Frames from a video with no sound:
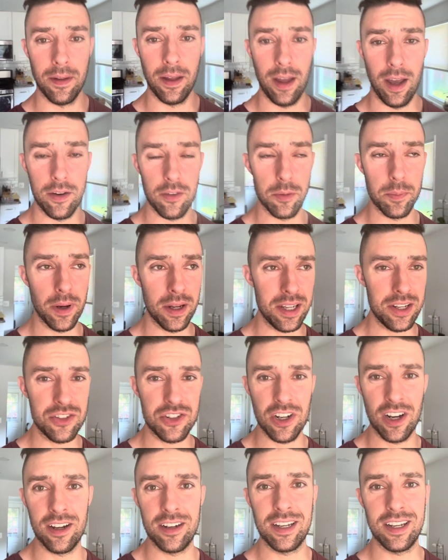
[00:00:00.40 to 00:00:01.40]
Hey everybody,
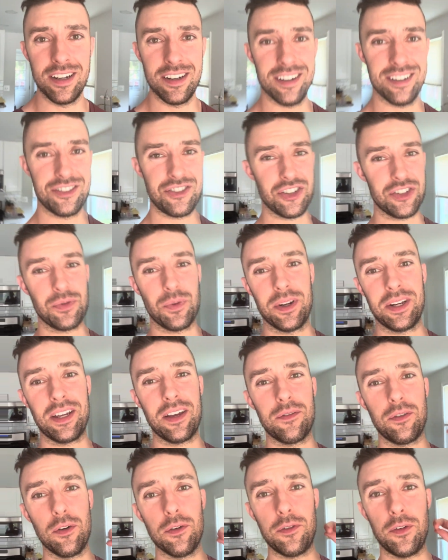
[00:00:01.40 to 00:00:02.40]
John here. Just want to
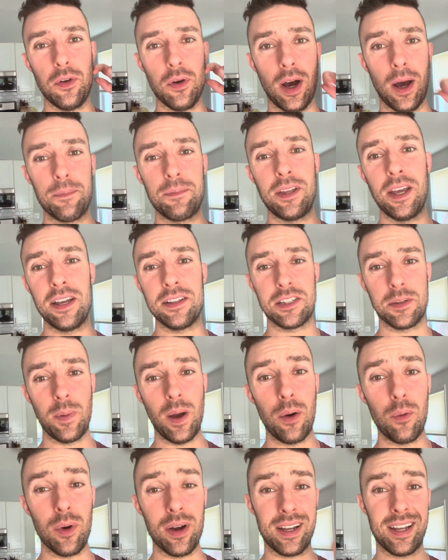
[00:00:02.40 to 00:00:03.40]
give you a few updates
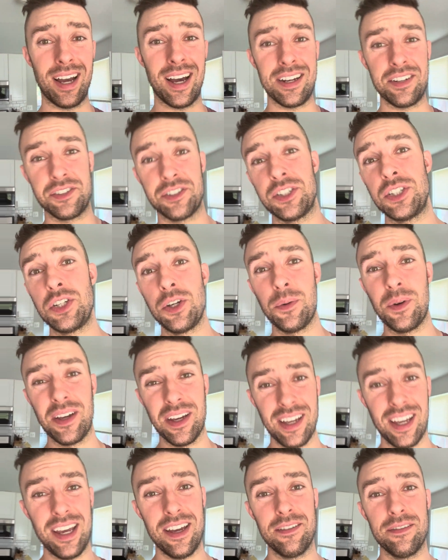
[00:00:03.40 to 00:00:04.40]
about what God is
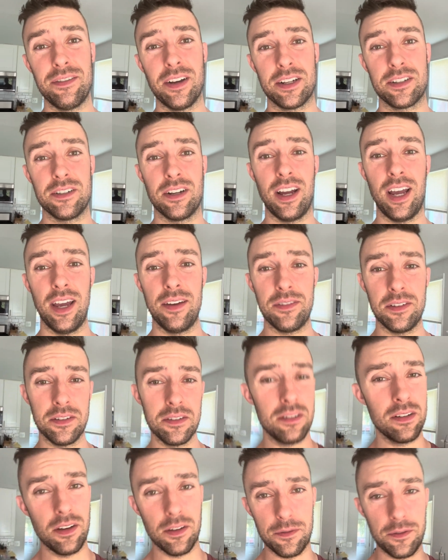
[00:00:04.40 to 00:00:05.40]
doing in Victor
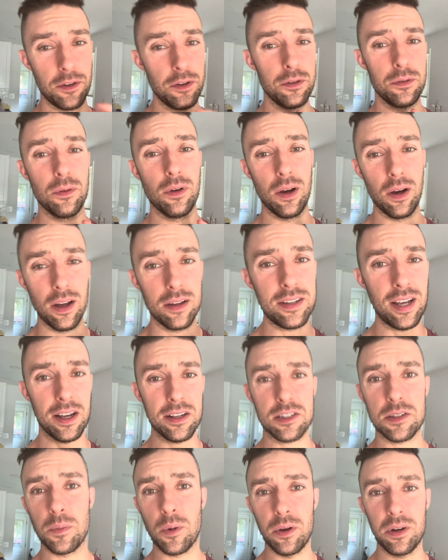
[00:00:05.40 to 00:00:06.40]
Haven, a few
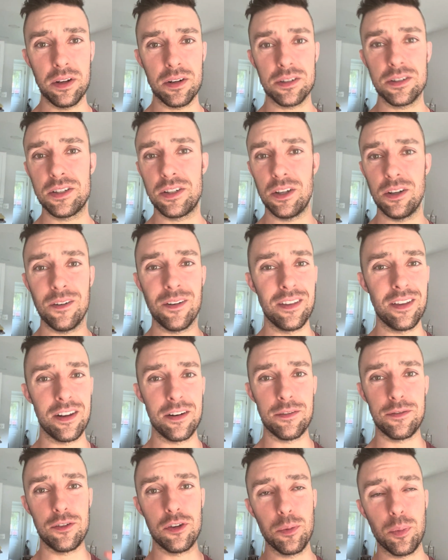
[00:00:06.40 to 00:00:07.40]
testimony or two, and then a
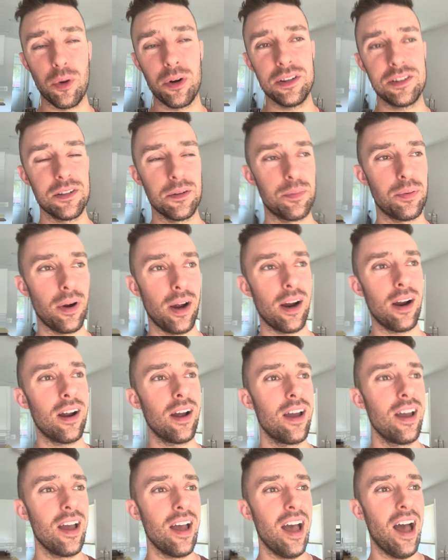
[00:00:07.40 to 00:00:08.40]
few points of prayer.
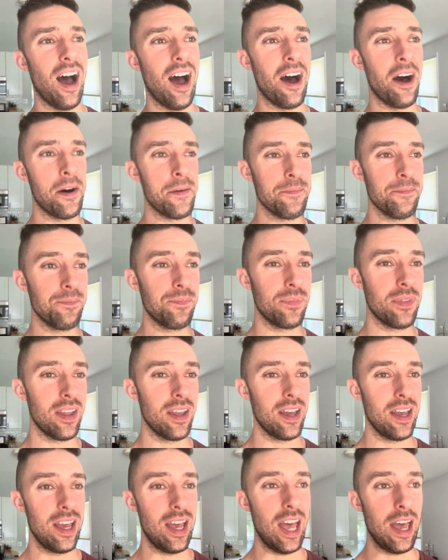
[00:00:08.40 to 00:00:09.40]

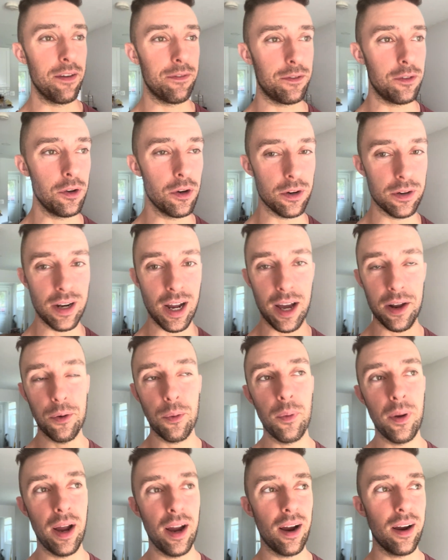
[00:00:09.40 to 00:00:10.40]
If you're not
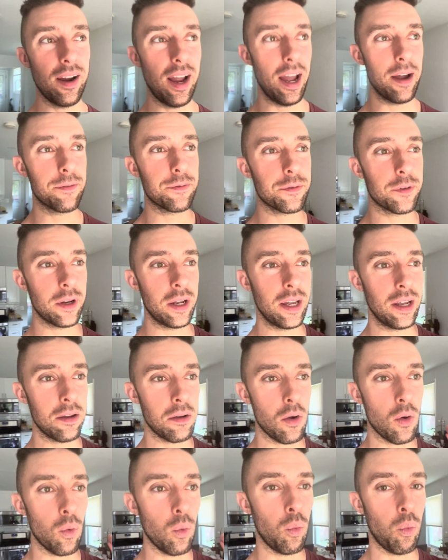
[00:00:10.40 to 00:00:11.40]
aware, every
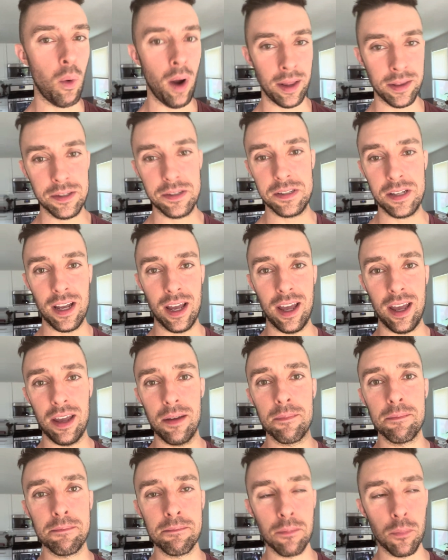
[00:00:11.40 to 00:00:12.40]
Wednesday
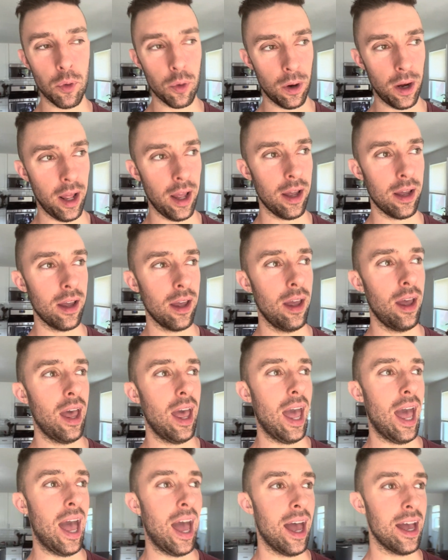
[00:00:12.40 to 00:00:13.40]
morning
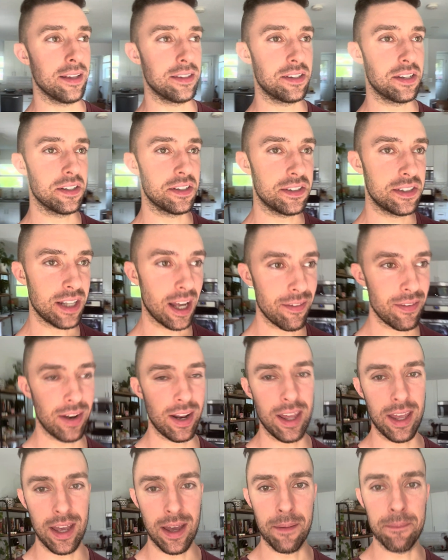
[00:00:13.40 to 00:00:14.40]
at 7
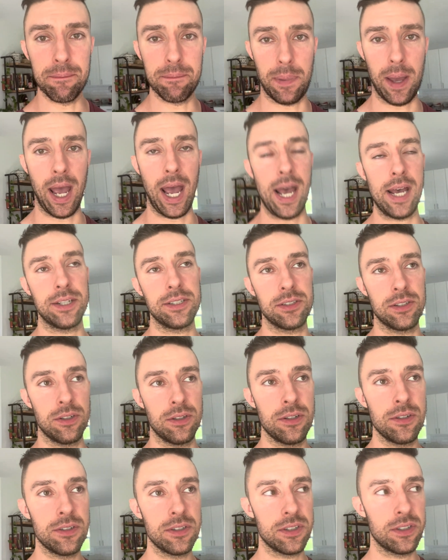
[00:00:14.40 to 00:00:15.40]
a.m.,
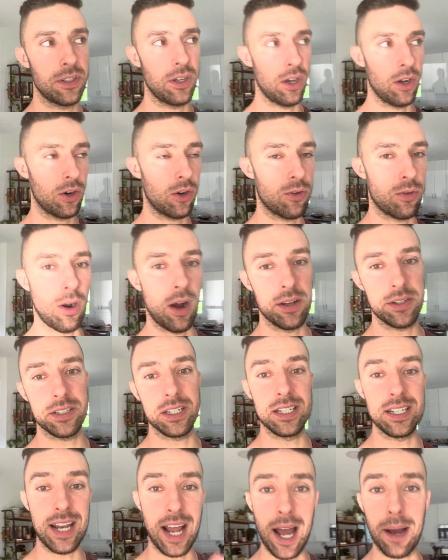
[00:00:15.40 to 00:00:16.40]
pastors across
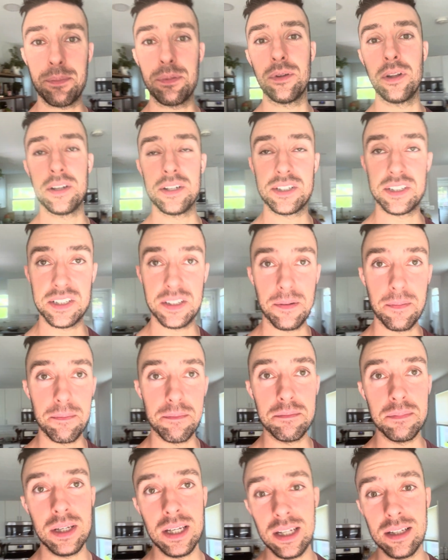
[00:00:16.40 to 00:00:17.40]
Annapolis
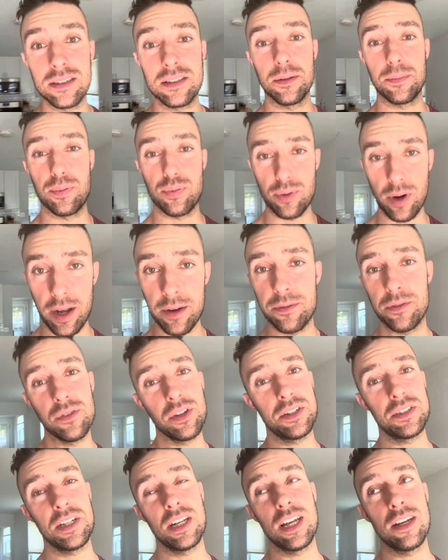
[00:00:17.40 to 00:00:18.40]
meet to pray for the
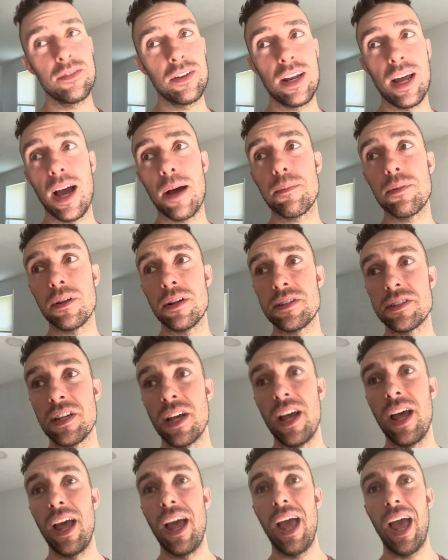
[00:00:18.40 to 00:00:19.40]
city of Annapolis.
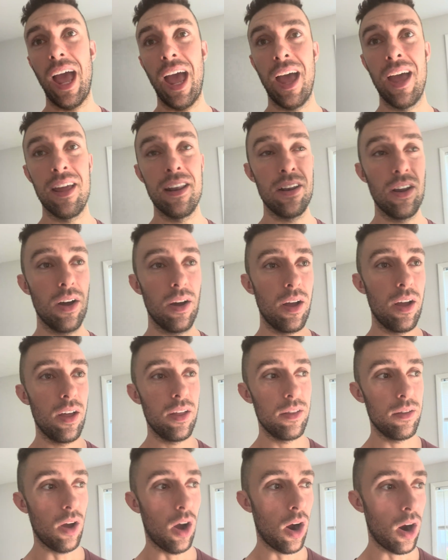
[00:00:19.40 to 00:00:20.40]
And
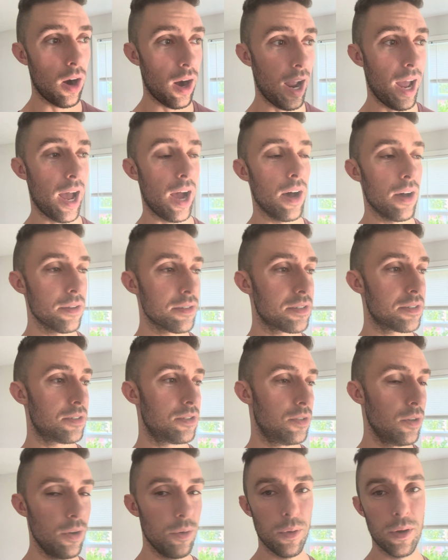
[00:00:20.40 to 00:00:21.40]
our house,
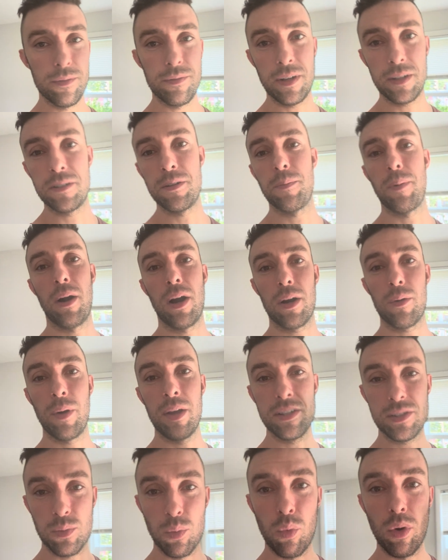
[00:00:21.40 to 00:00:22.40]
201 Victor Parkway,
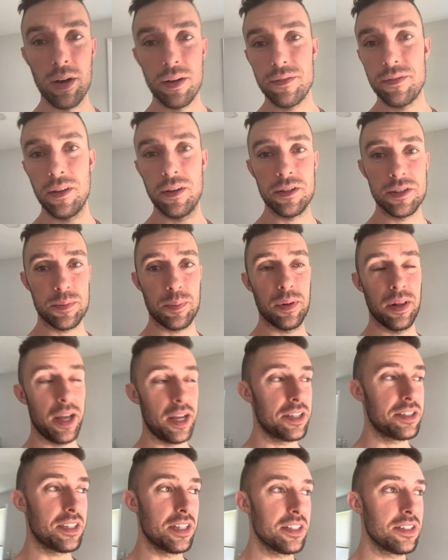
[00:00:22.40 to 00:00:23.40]
is one of those
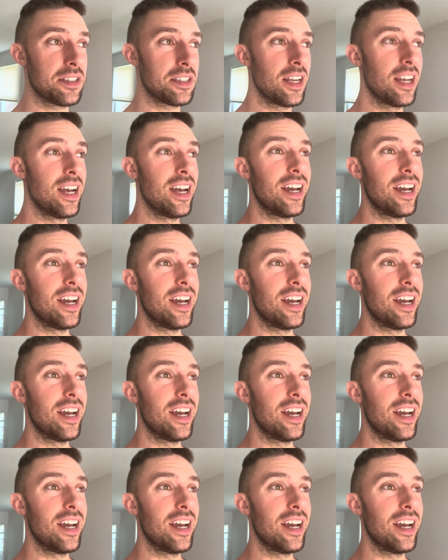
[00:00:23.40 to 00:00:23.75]
places.